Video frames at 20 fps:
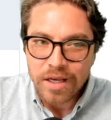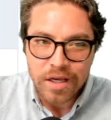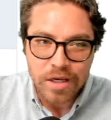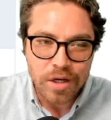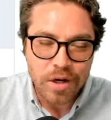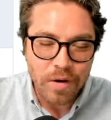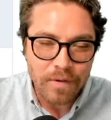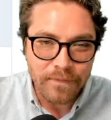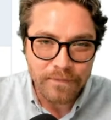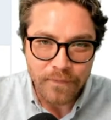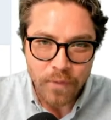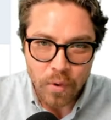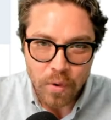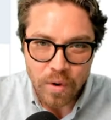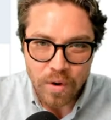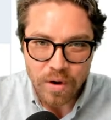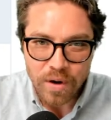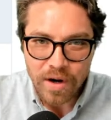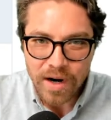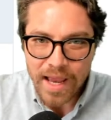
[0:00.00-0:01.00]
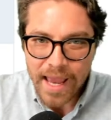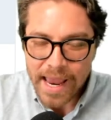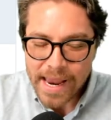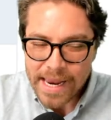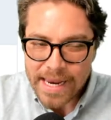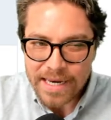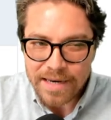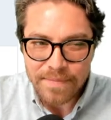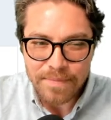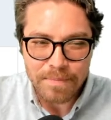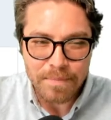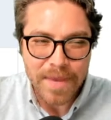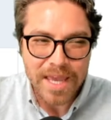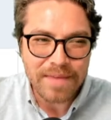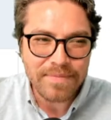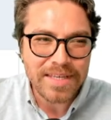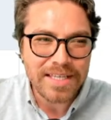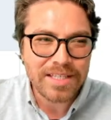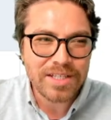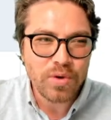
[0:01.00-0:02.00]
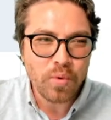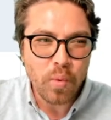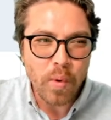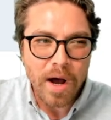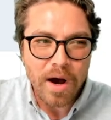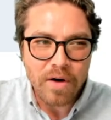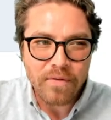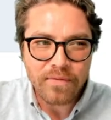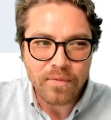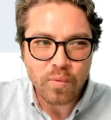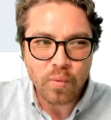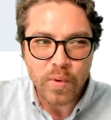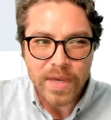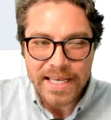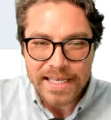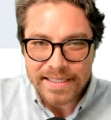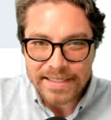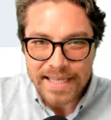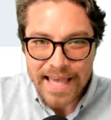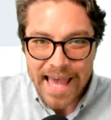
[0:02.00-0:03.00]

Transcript: you know, four, eight, maybe 12 weeks